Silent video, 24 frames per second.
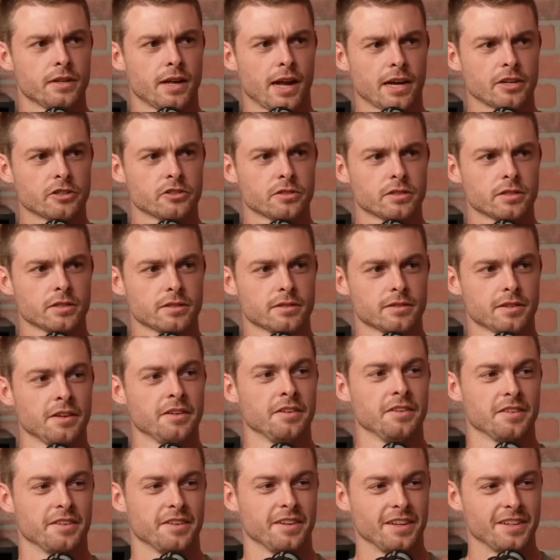actually,
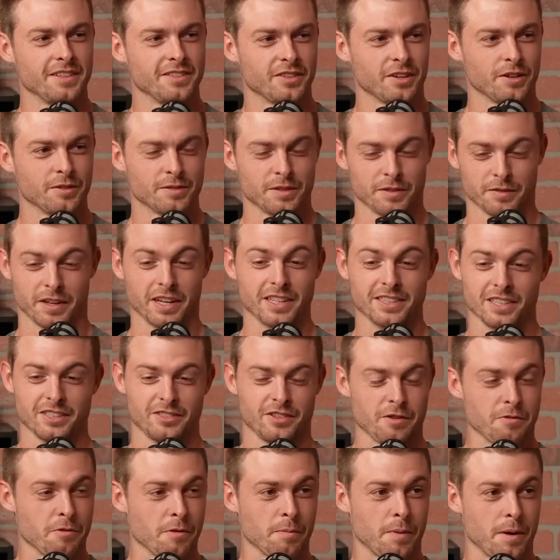in terms of like the
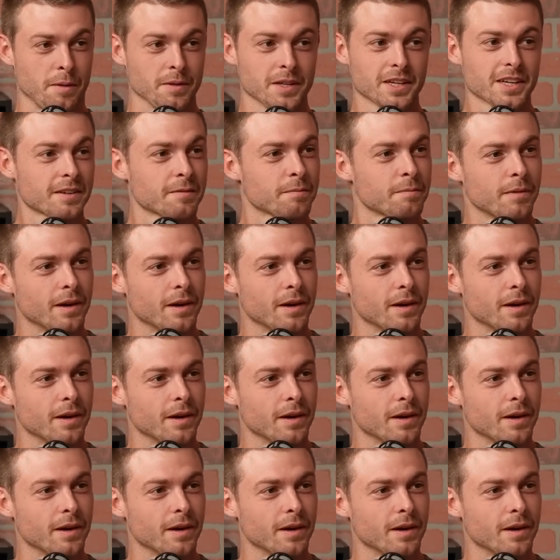general public.